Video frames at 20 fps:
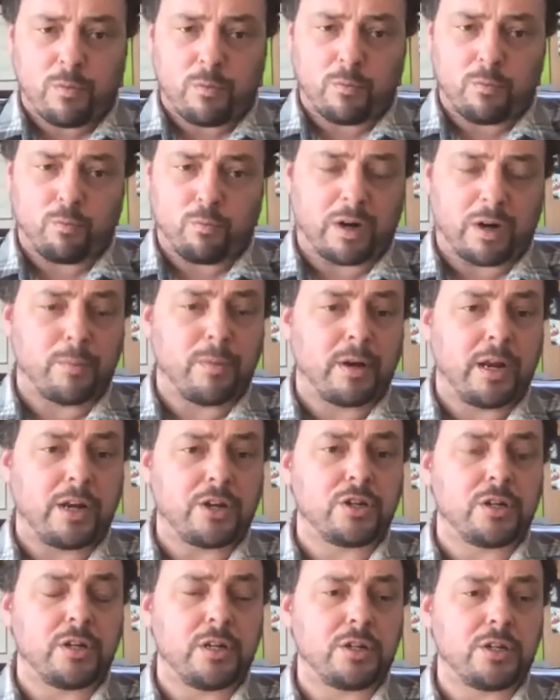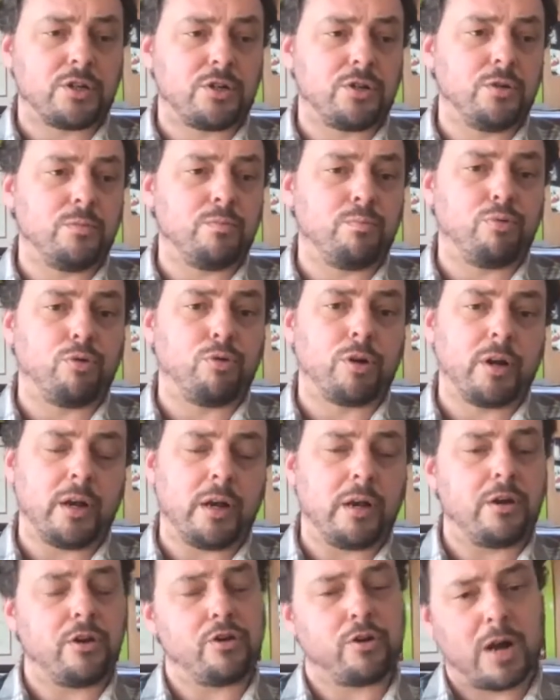recommendation is to put it
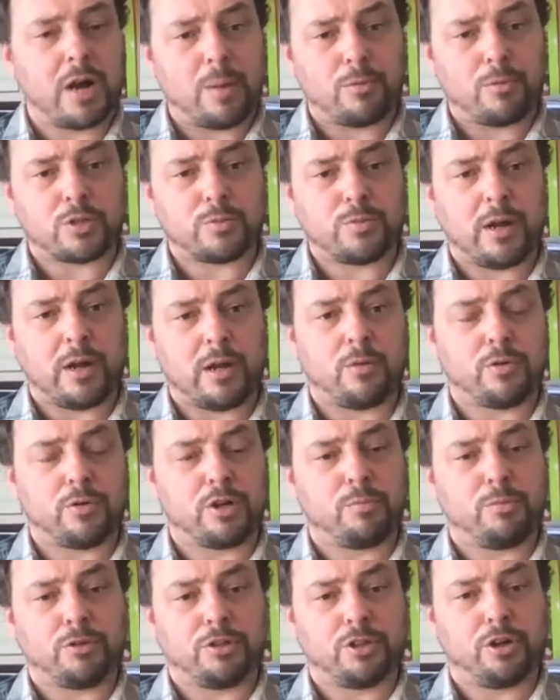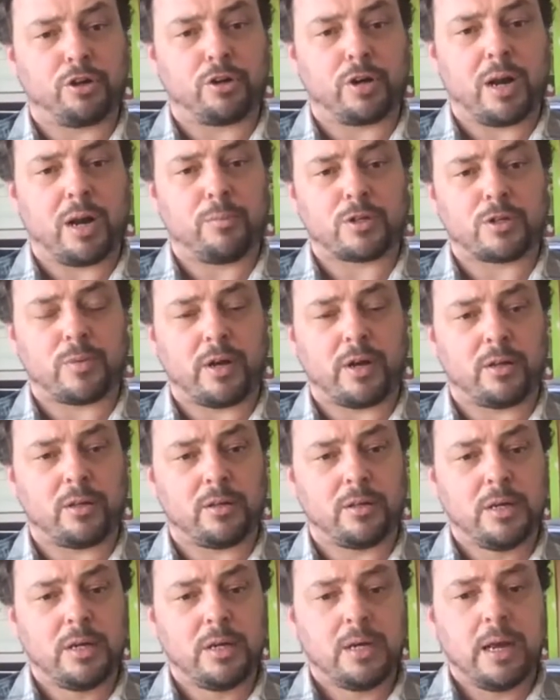into your compost pile when you're building your compost
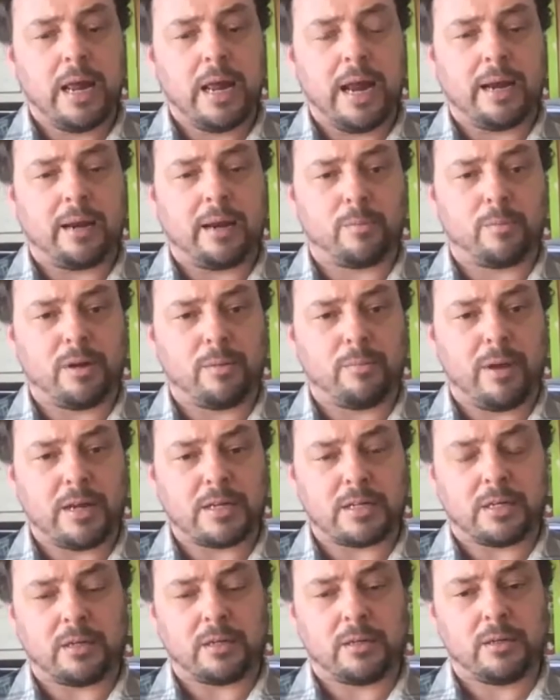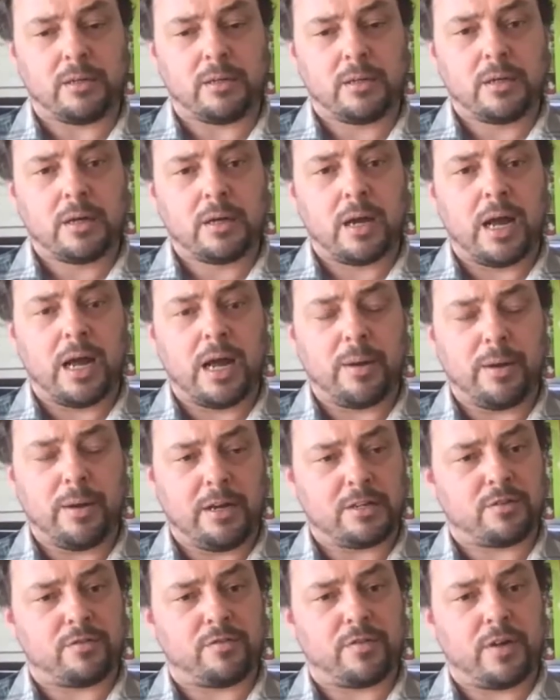pile, and it'll be amazing uh, in
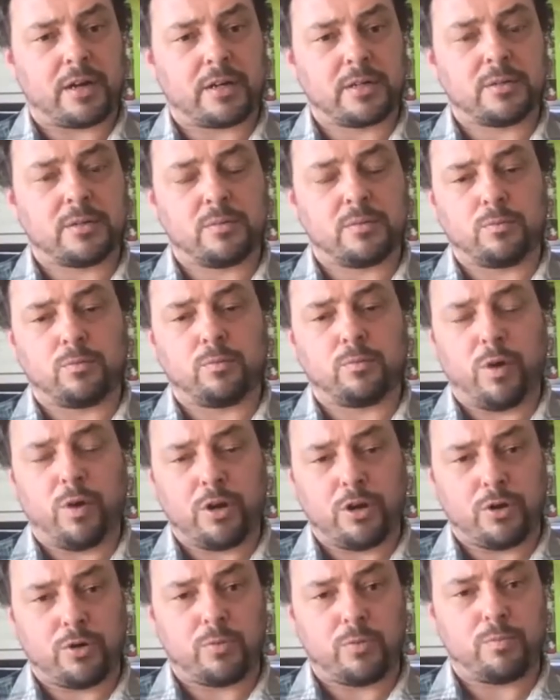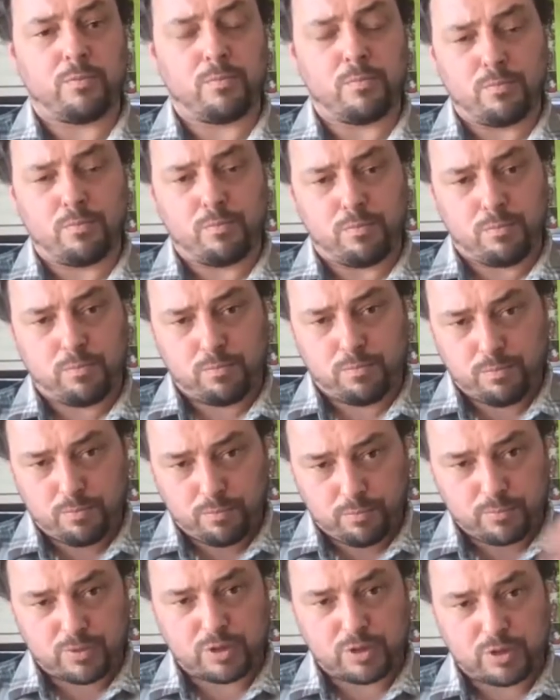its effect when you
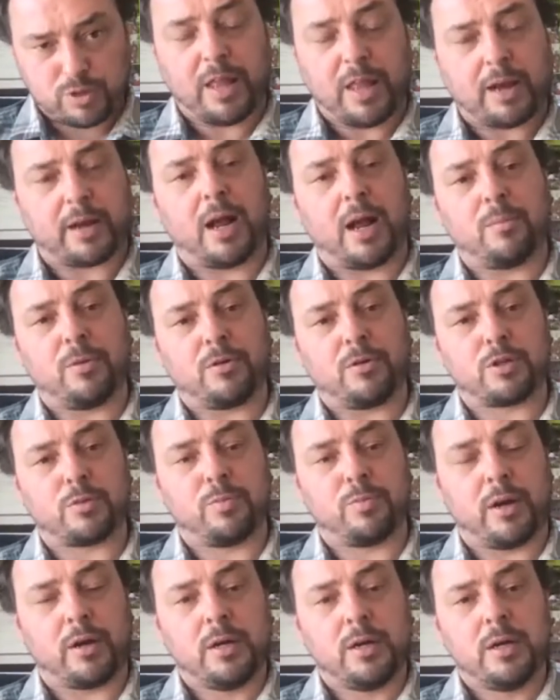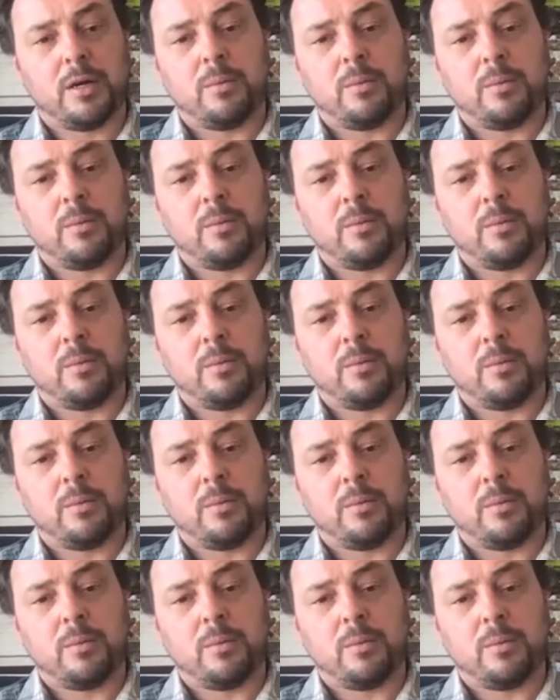spread that compost. But